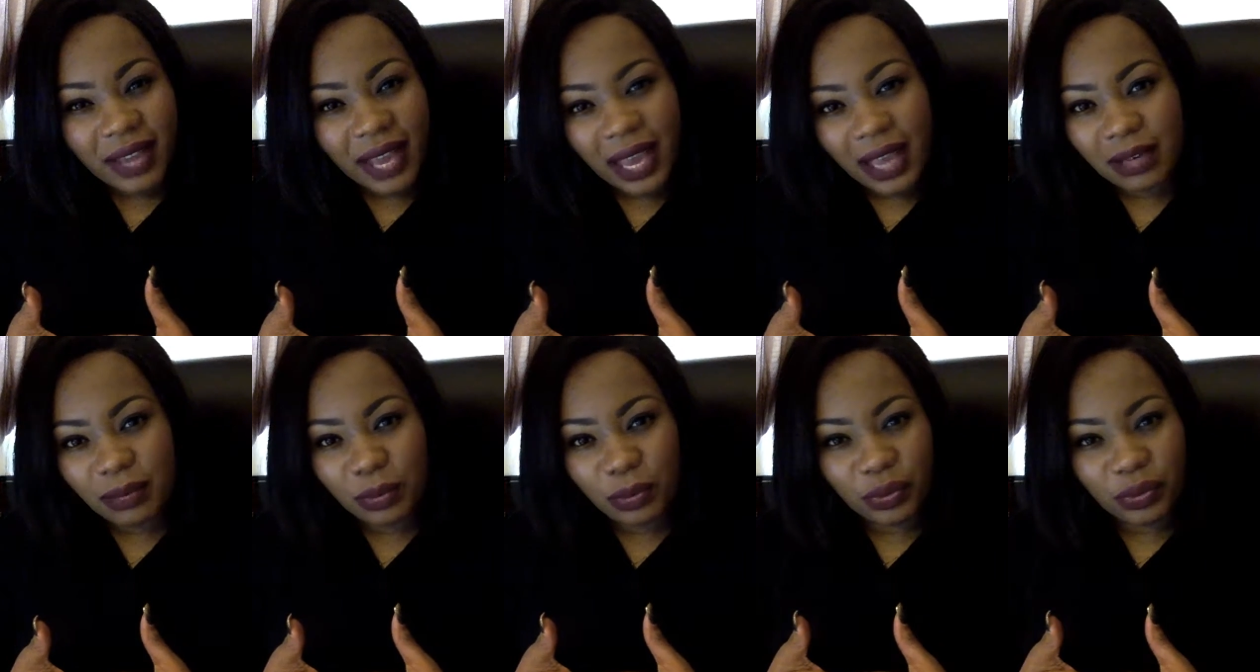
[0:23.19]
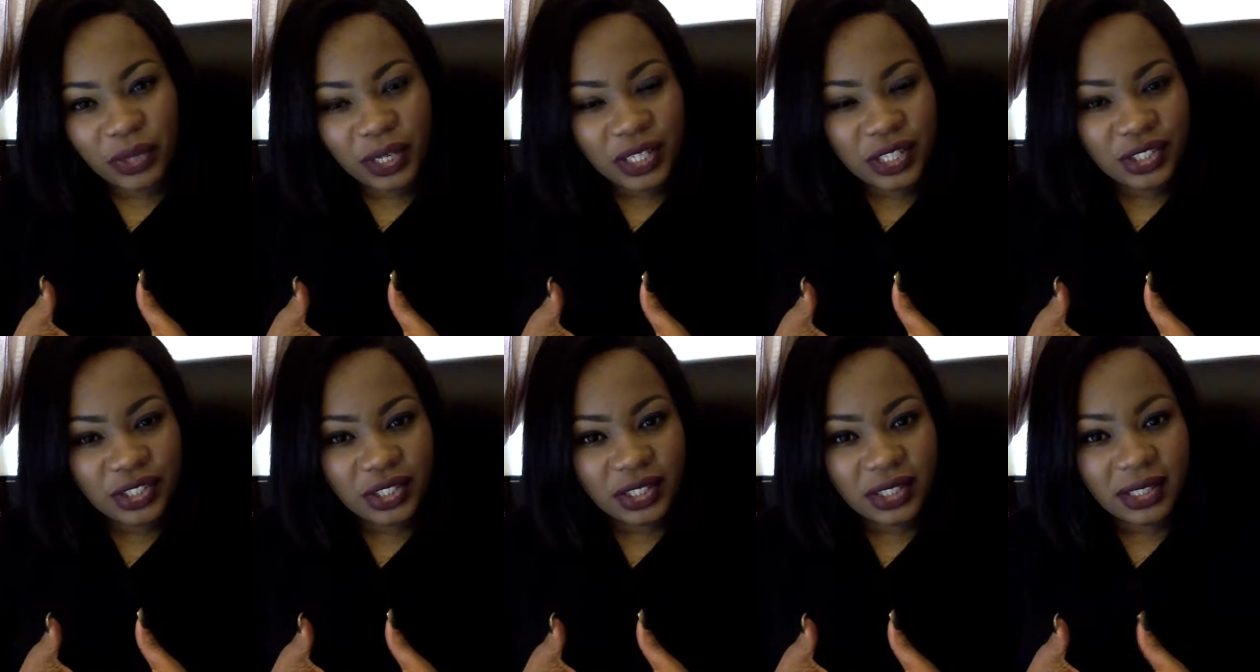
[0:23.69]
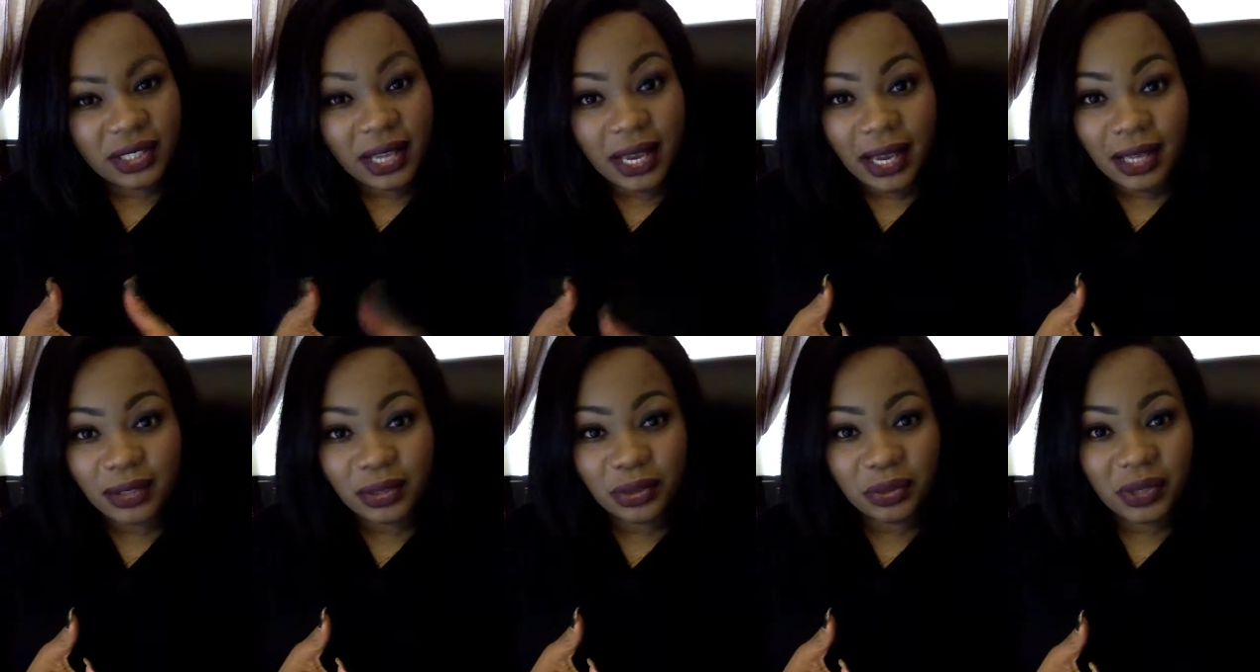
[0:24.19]
admiration,
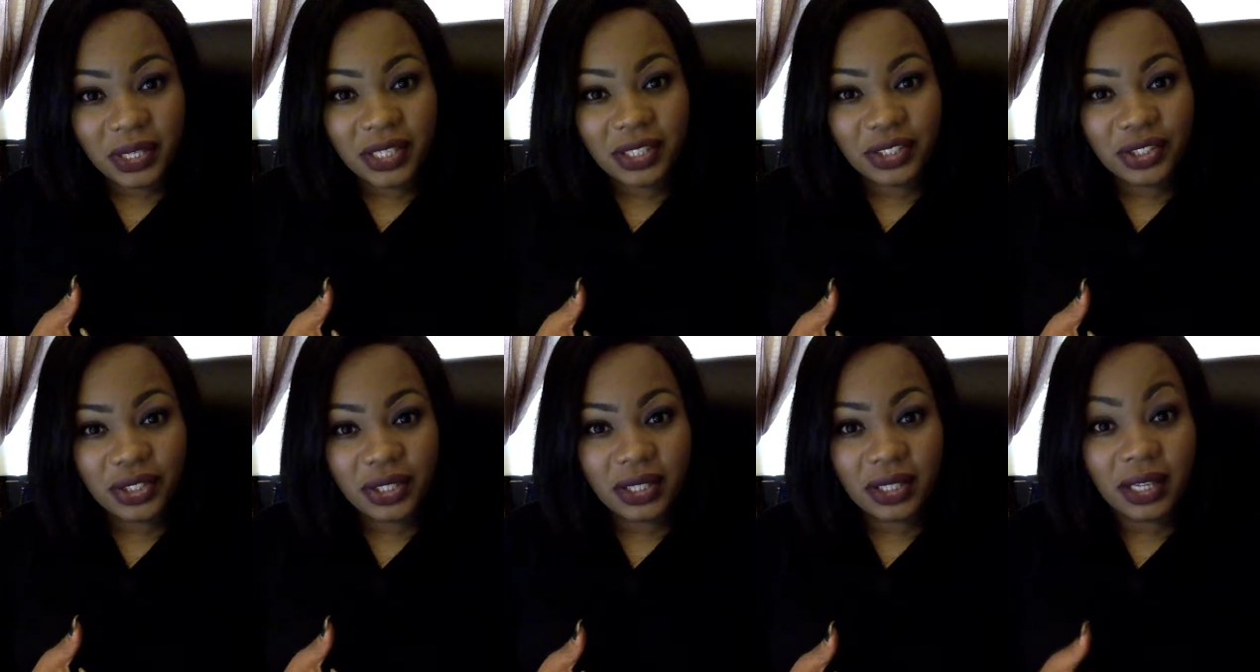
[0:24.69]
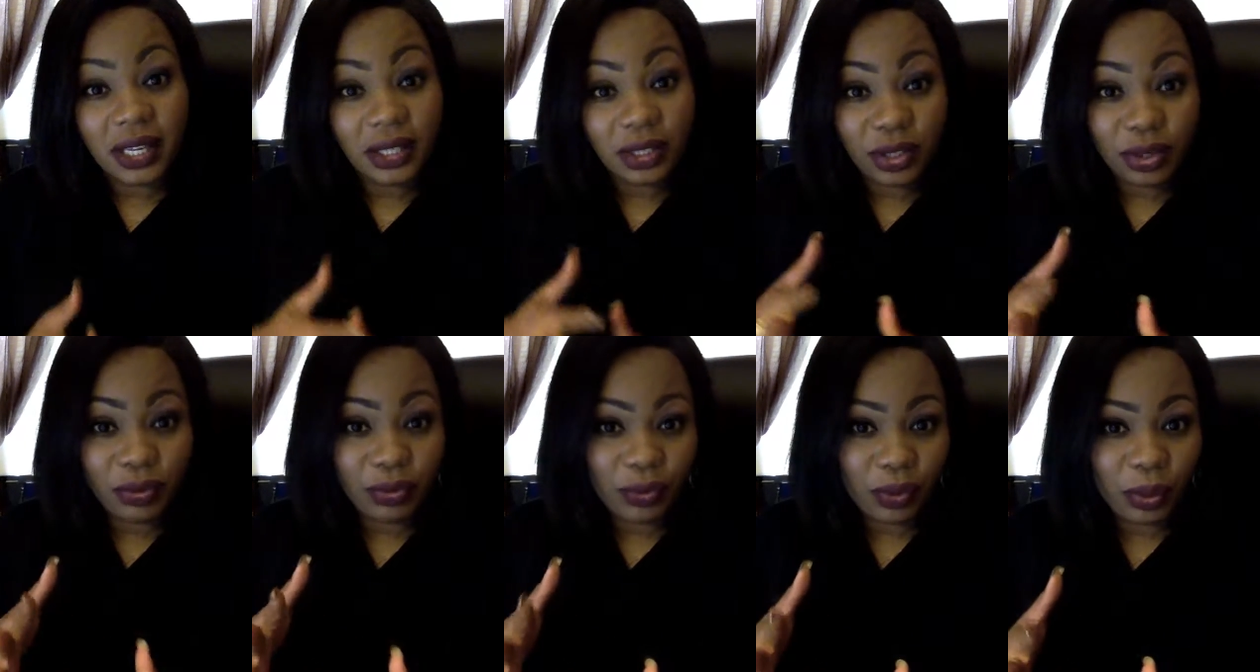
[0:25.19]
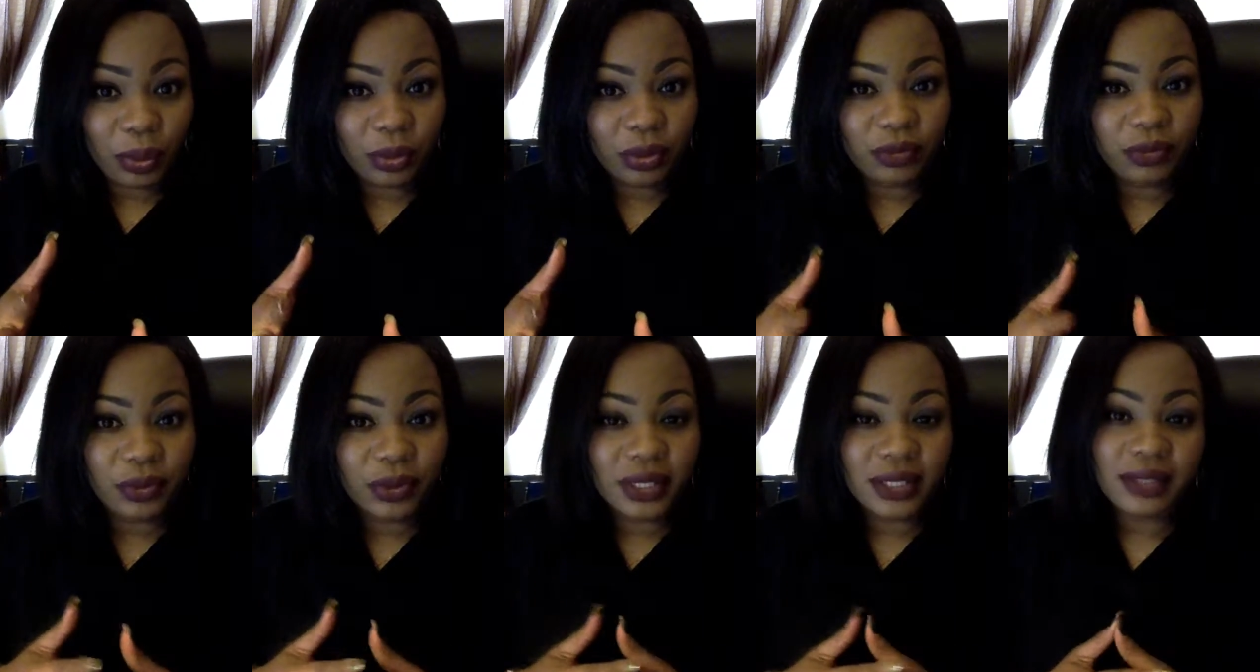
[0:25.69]
adoration, and growth
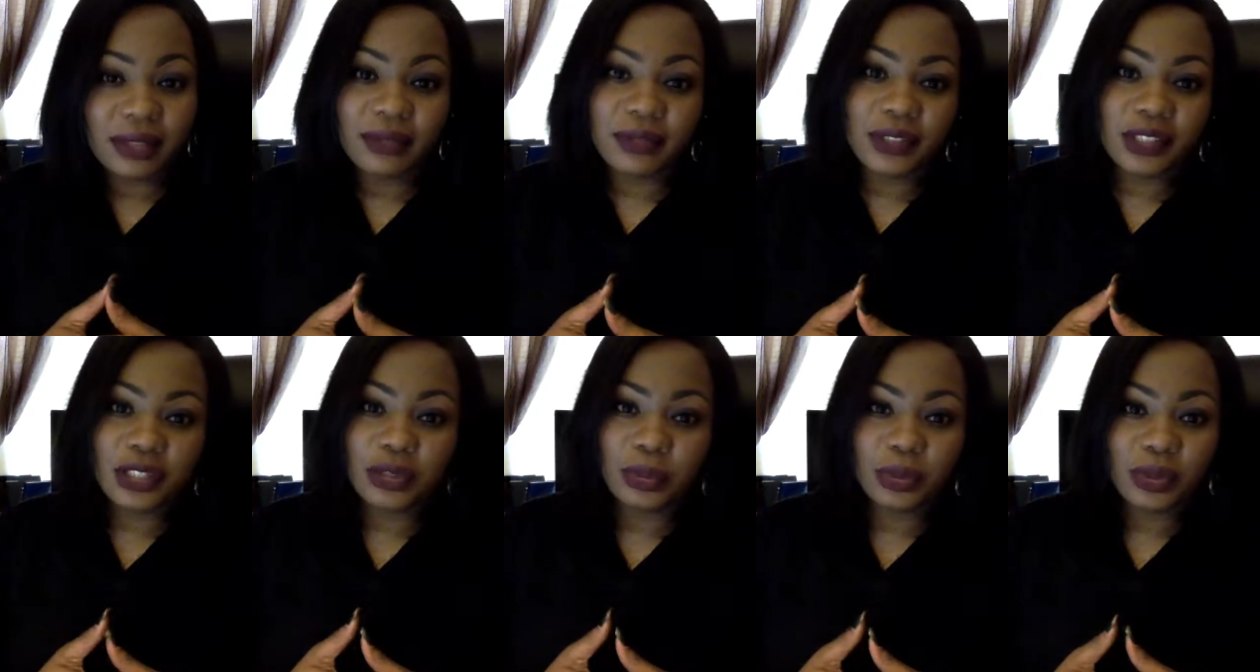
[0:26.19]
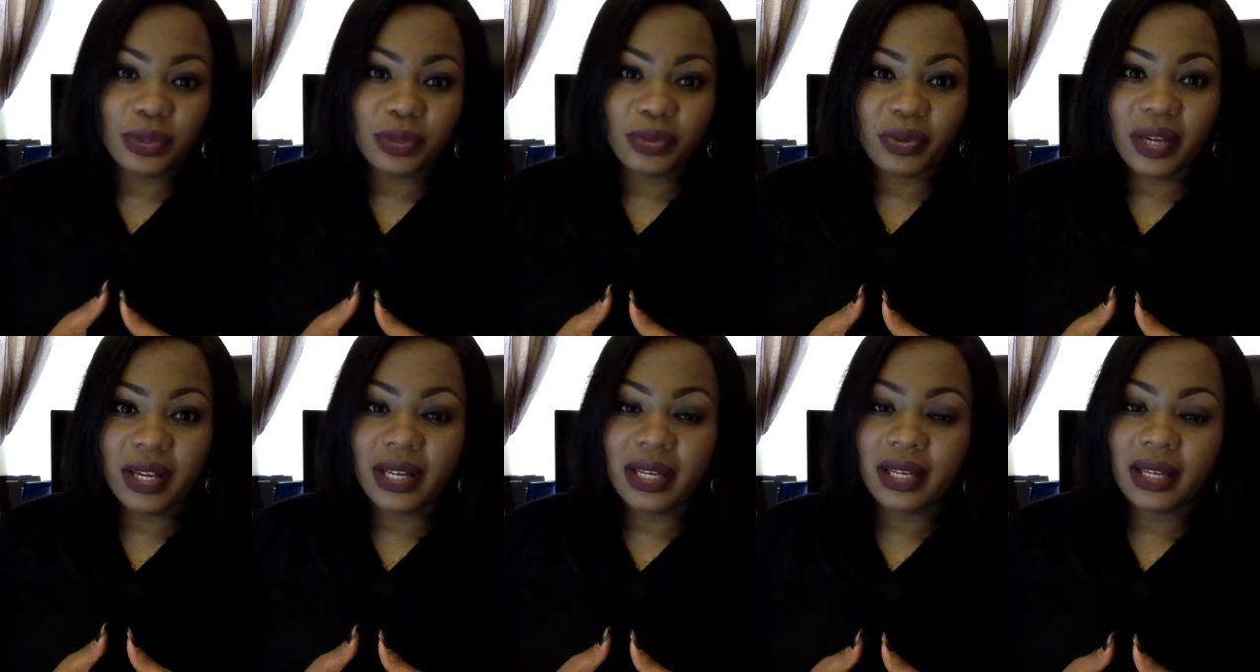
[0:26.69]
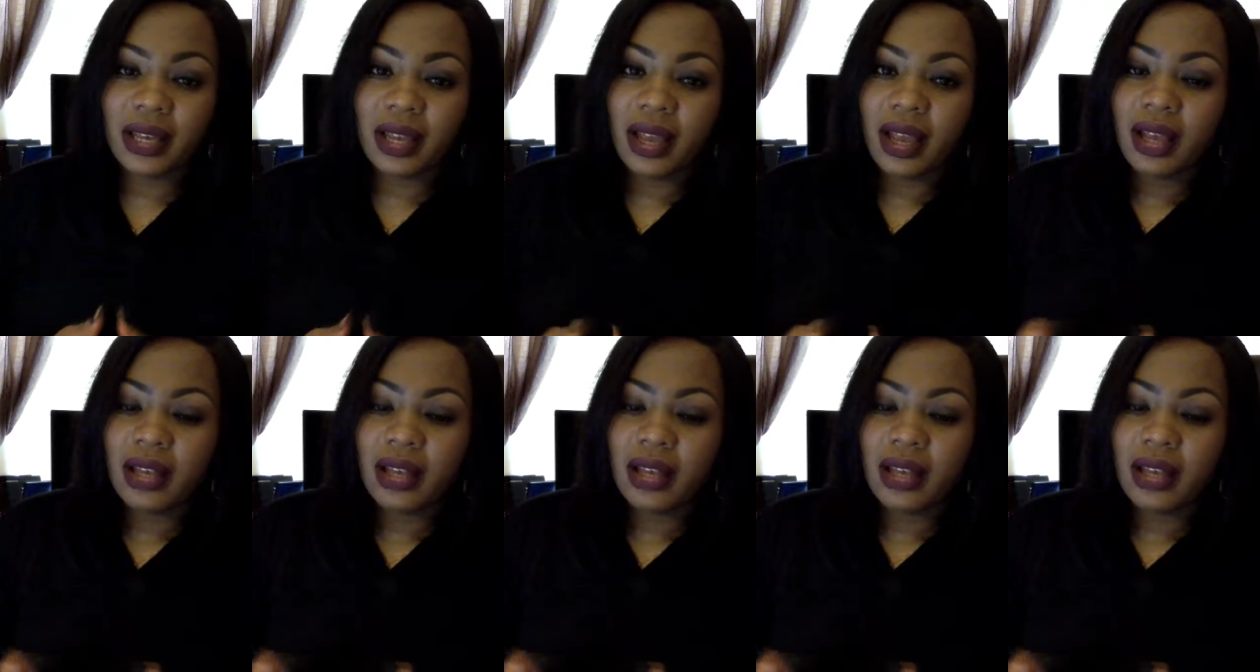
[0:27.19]
for individuals, right?